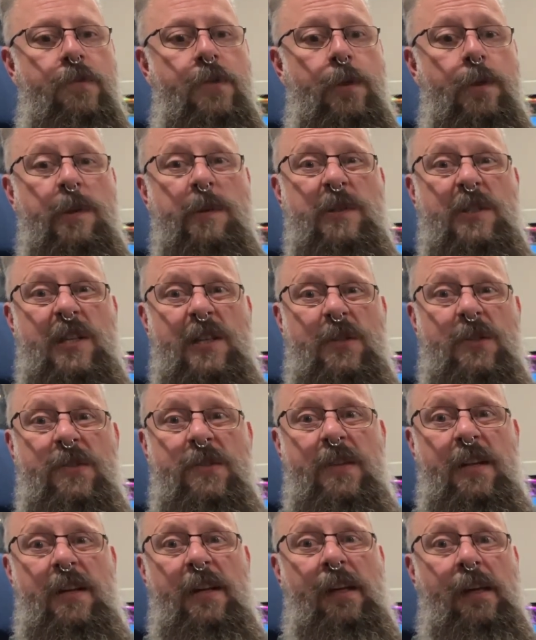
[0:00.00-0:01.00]
it was
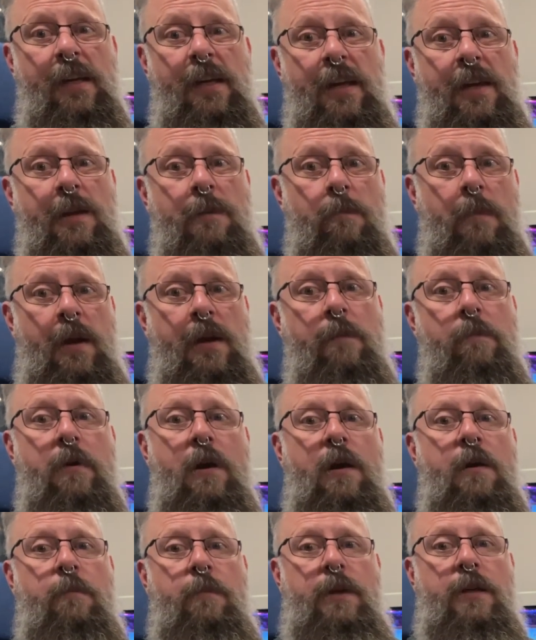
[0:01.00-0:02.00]
just sitting in my
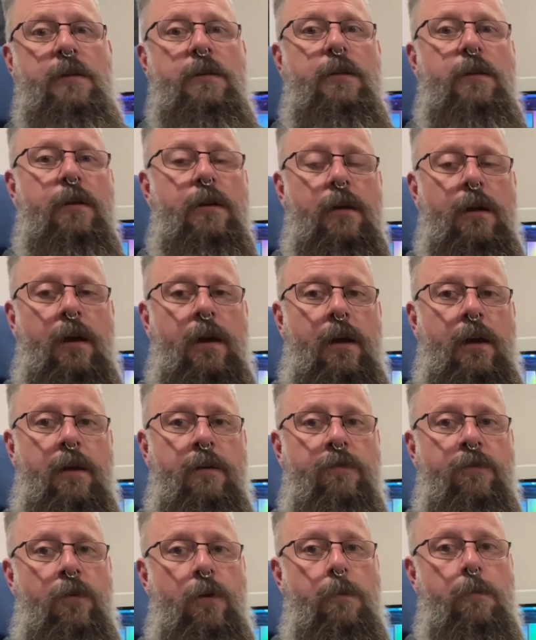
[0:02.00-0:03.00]
apartment
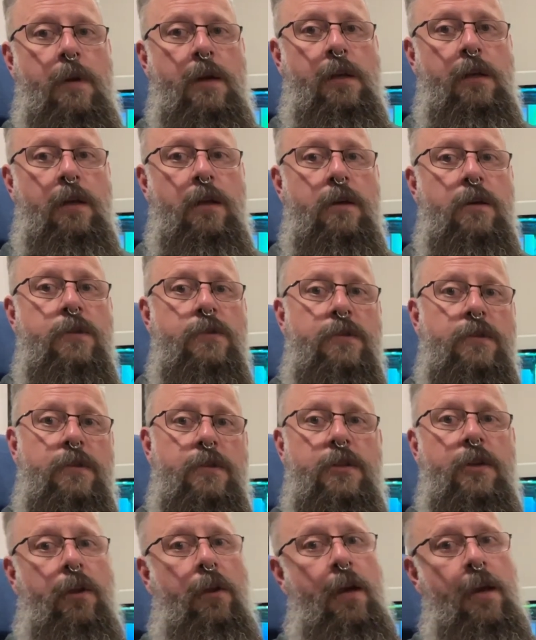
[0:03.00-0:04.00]
for many years
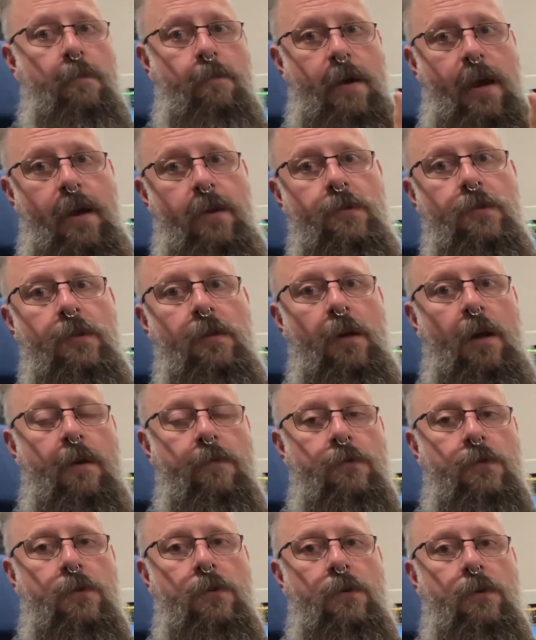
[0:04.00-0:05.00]
until I passed it
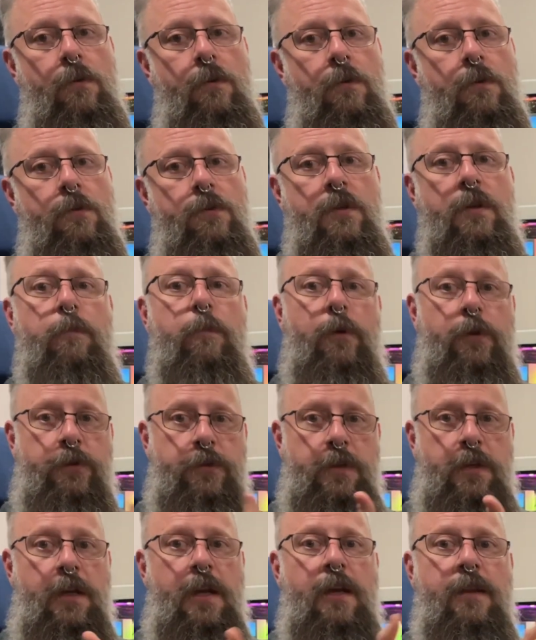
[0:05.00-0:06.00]
off to Sid
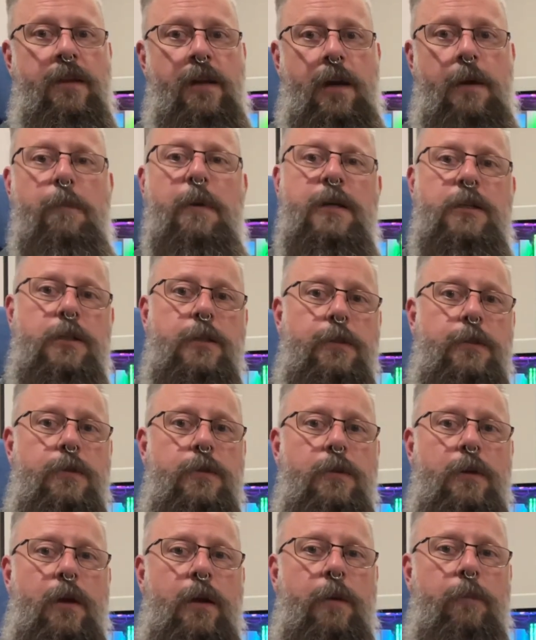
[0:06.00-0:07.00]
Bolton again, that I
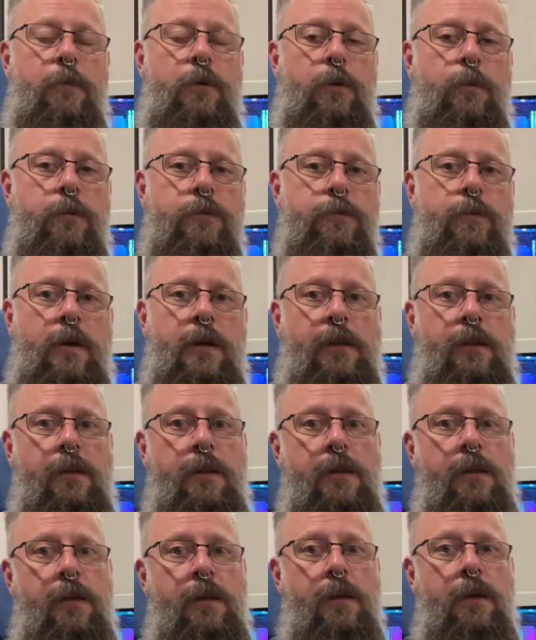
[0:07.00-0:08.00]
mentioned, who was running
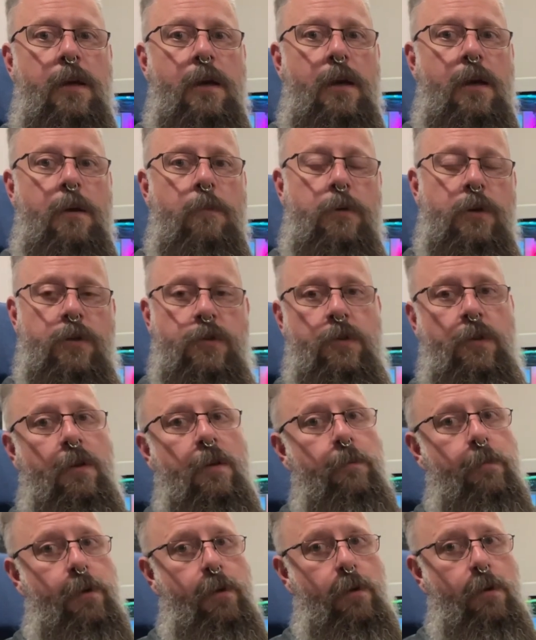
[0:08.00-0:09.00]
the Personal
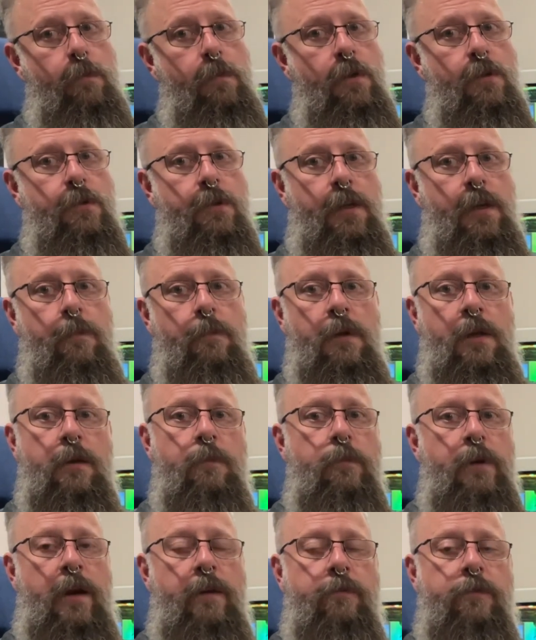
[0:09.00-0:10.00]
Computer Museum
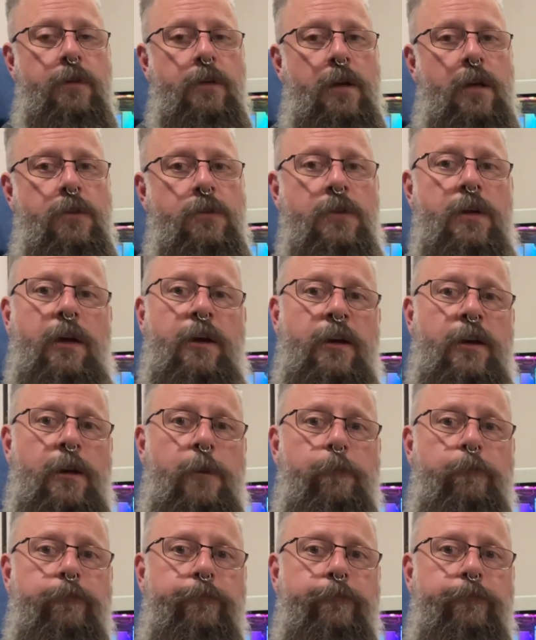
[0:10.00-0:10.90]
in Brantford, Ontario.